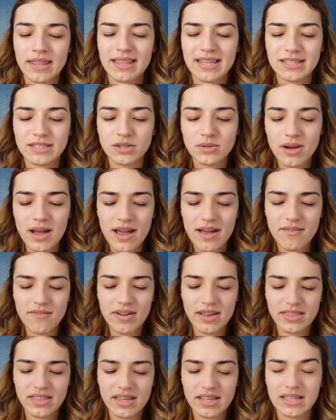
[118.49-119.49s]
they do have,
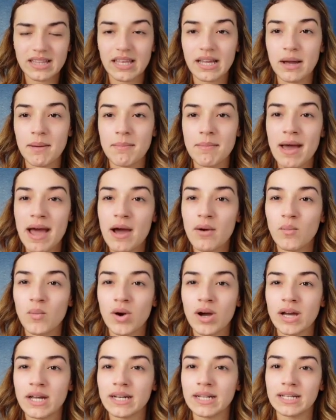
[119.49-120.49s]
I think, like a matte
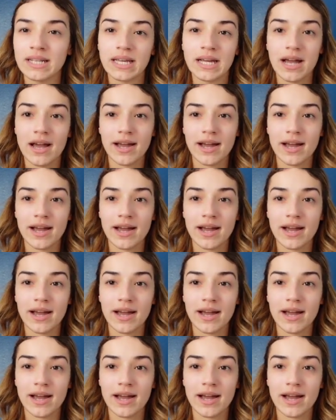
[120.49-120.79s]
one and like a